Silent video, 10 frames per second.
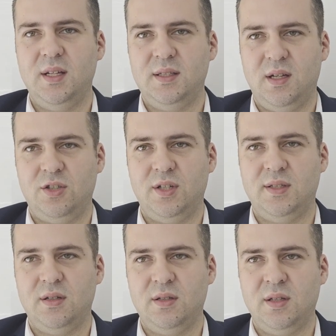such as
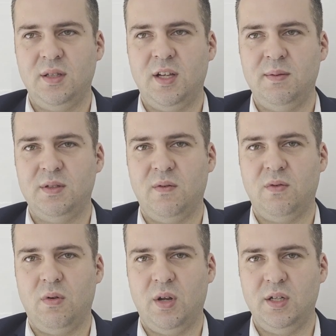certain types
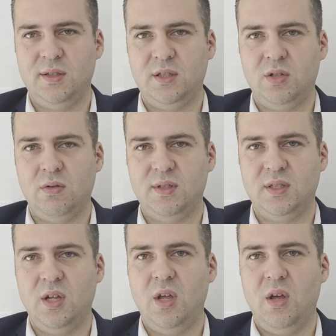of cholesterols,